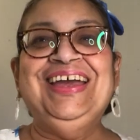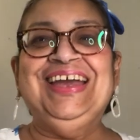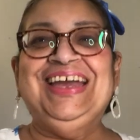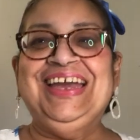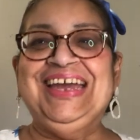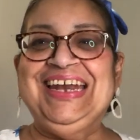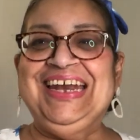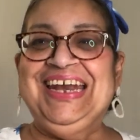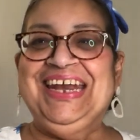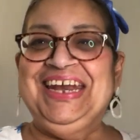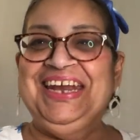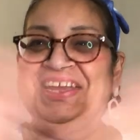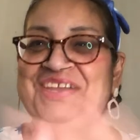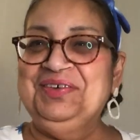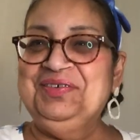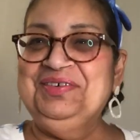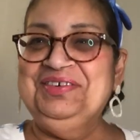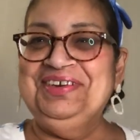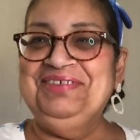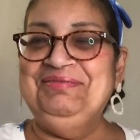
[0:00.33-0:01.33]

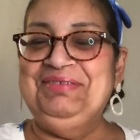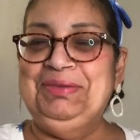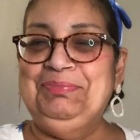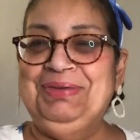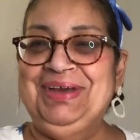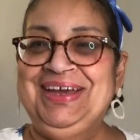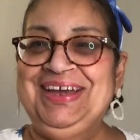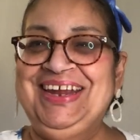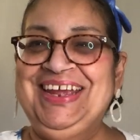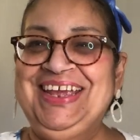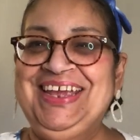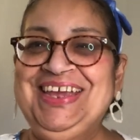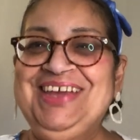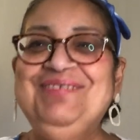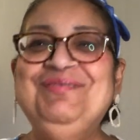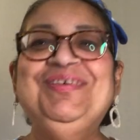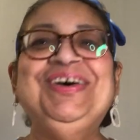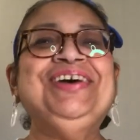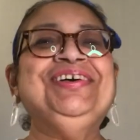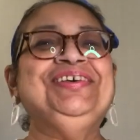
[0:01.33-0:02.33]
Hello everybody,
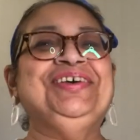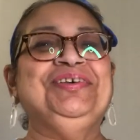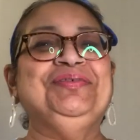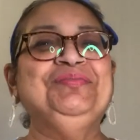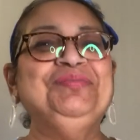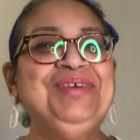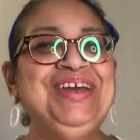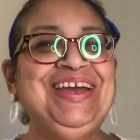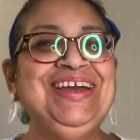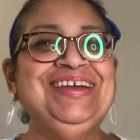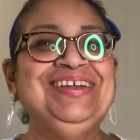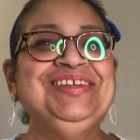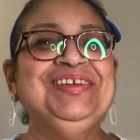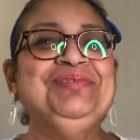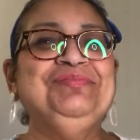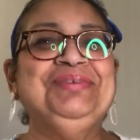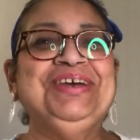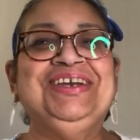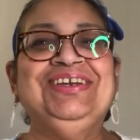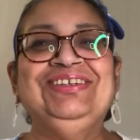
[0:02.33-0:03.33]
welcome back to
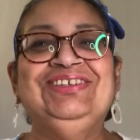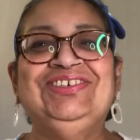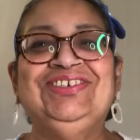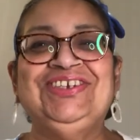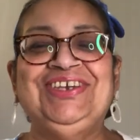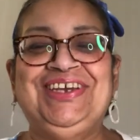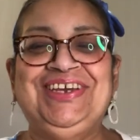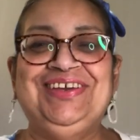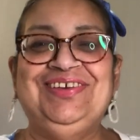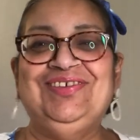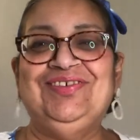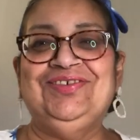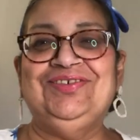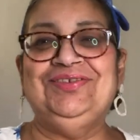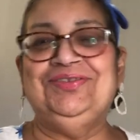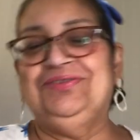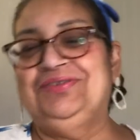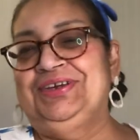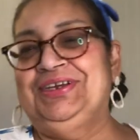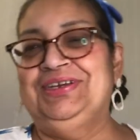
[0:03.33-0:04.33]
my
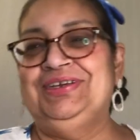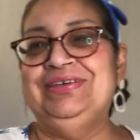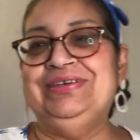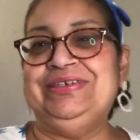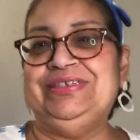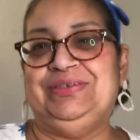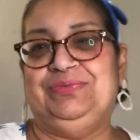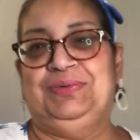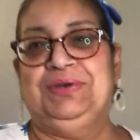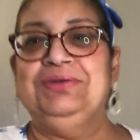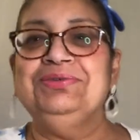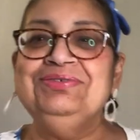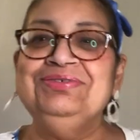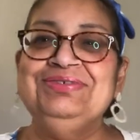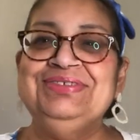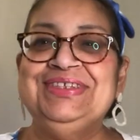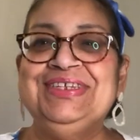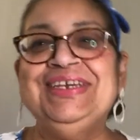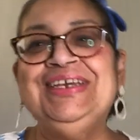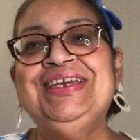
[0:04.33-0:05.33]
channel. It's
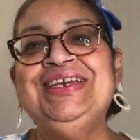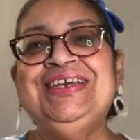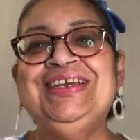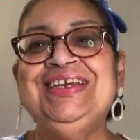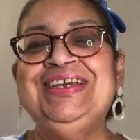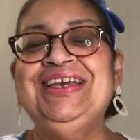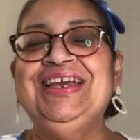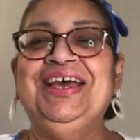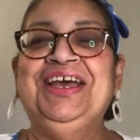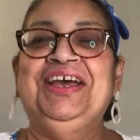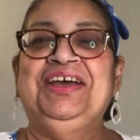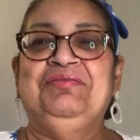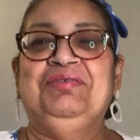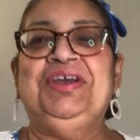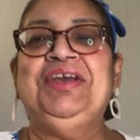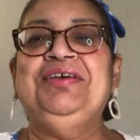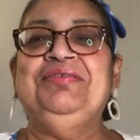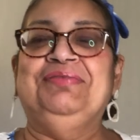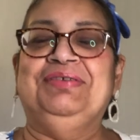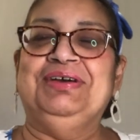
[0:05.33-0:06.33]
Rosie
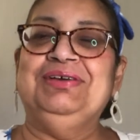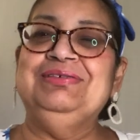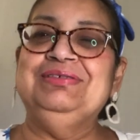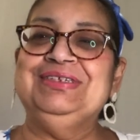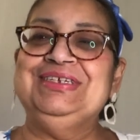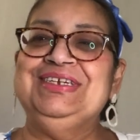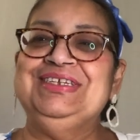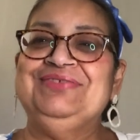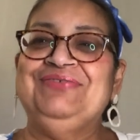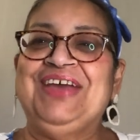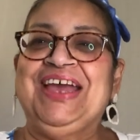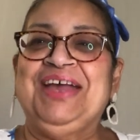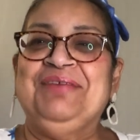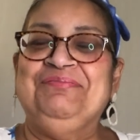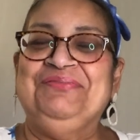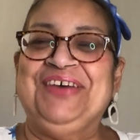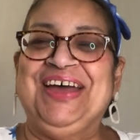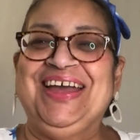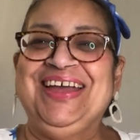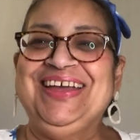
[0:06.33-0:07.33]
with Rosie's Fab
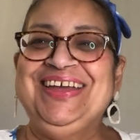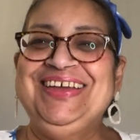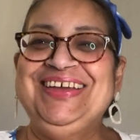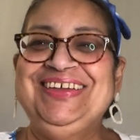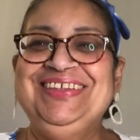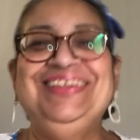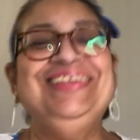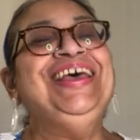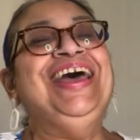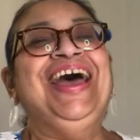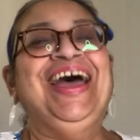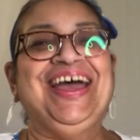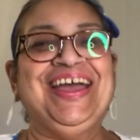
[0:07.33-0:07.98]
Finds.